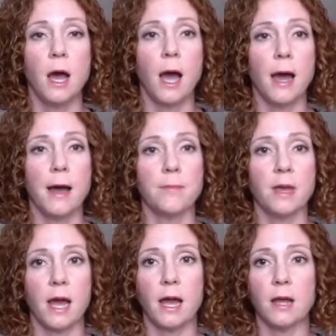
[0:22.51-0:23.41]
and
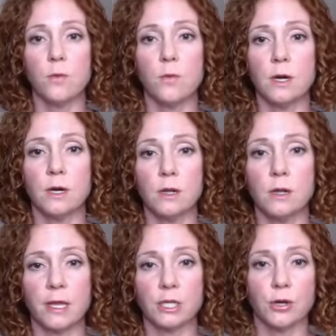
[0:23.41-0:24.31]
I will
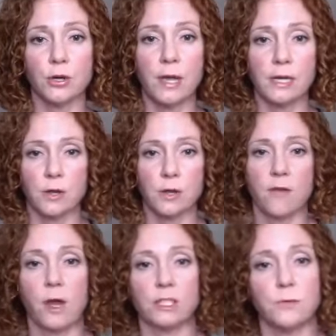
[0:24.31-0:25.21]
make sure you guys don't have
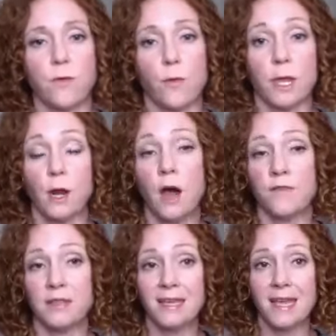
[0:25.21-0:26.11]
questions before we get off
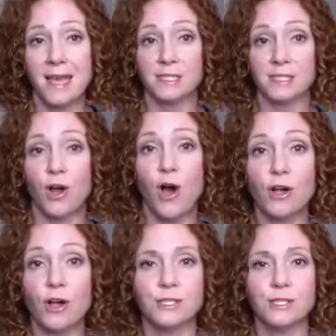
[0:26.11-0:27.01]
at the end
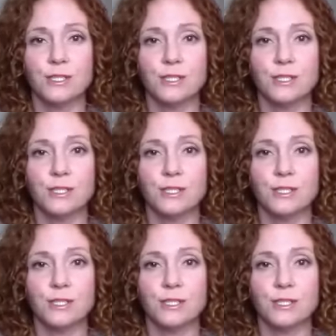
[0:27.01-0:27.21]
also.